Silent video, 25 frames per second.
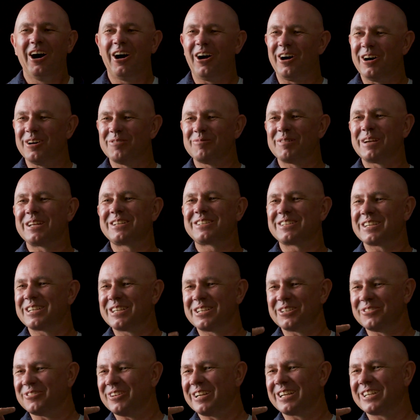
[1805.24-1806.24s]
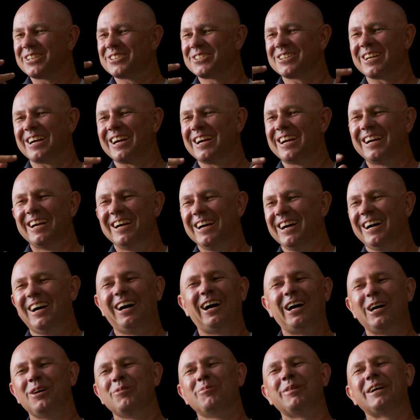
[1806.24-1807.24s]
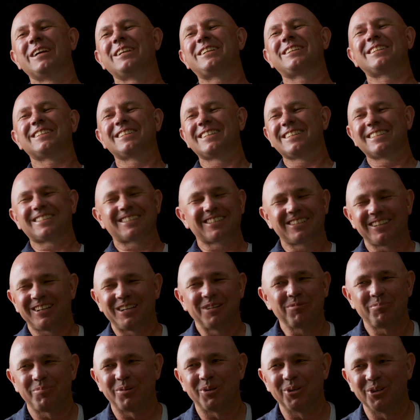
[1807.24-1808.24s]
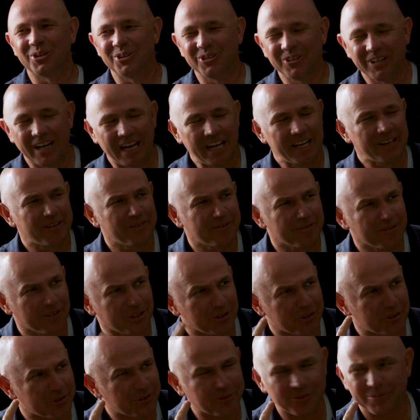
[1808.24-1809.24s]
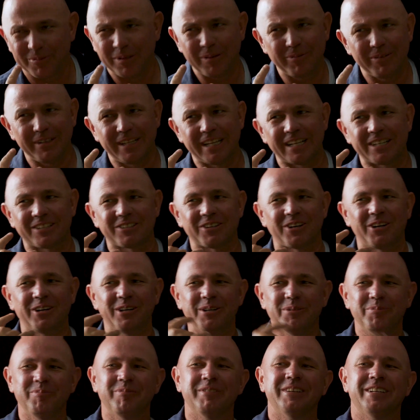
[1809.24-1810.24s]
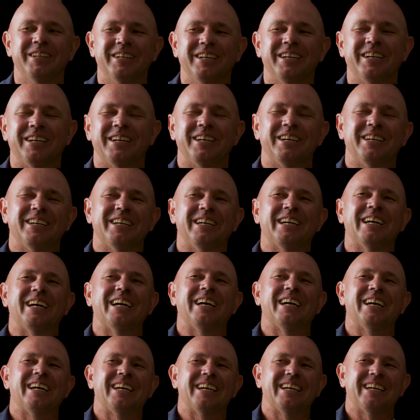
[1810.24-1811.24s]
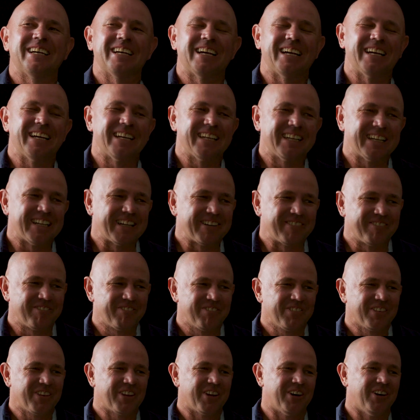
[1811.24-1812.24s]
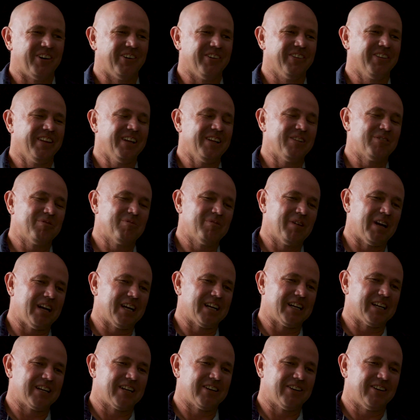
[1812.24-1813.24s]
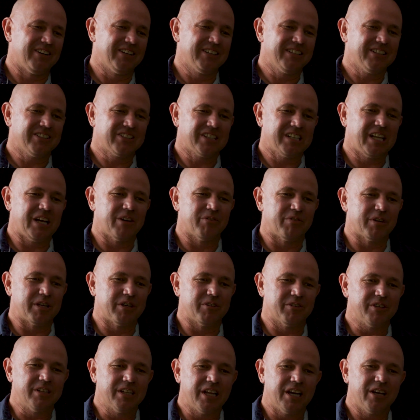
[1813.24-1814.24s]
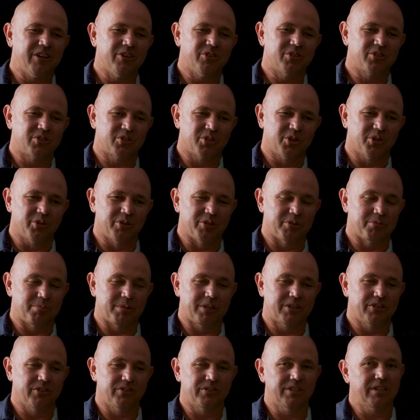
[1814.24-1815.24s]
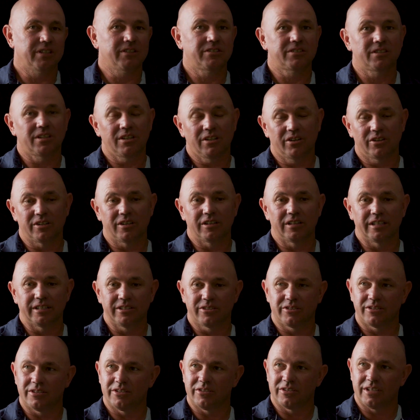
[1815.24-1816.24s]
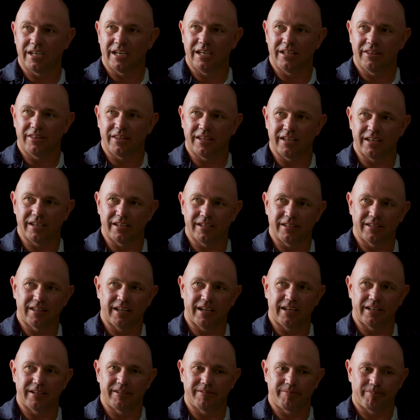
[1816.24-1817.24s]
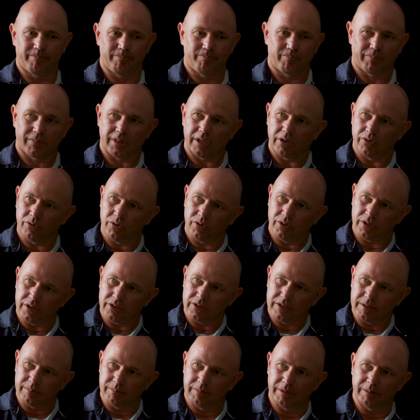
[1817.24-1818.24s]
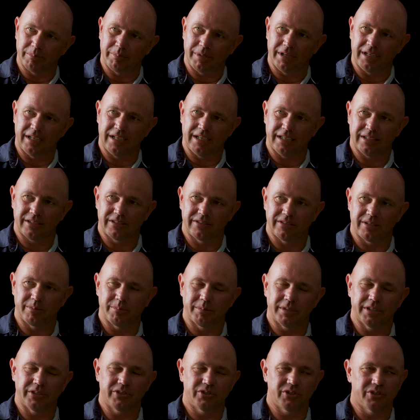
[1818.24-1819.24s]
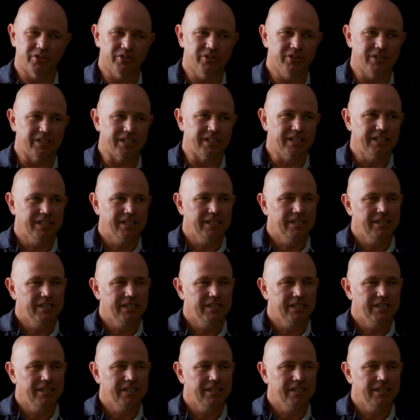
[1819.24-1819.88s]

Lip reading: I bet you he rings you. I bet you this guy Paul, hey, Ronald, remember that time? Yeah. Oh, that, mate, I just love hearing those stories because there's a lot of listeners out there that are on a similar path, similar journey.